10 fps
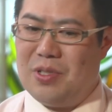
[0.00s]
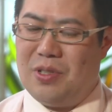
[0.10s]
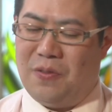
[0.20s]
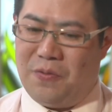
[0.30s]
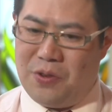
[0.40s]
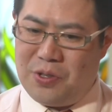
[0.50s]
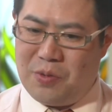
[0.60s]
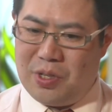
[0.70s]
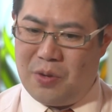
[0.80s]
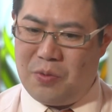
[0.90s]
The first
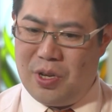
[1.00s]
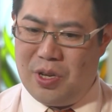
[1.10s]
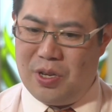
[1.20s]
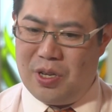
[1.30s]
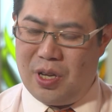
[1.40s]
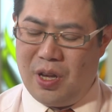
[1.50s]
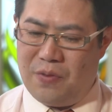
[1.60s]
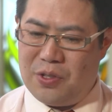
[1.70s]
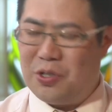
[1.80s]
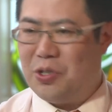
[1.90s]
one that we have
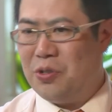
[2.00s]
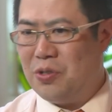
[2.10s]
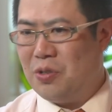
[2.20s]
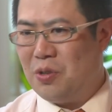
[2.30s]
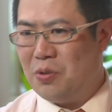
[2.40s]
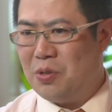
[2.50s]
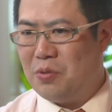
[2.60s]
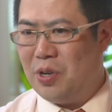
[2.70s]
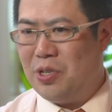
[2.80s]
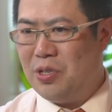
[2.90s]
introduced to the Auckland
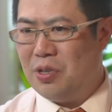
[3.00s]
region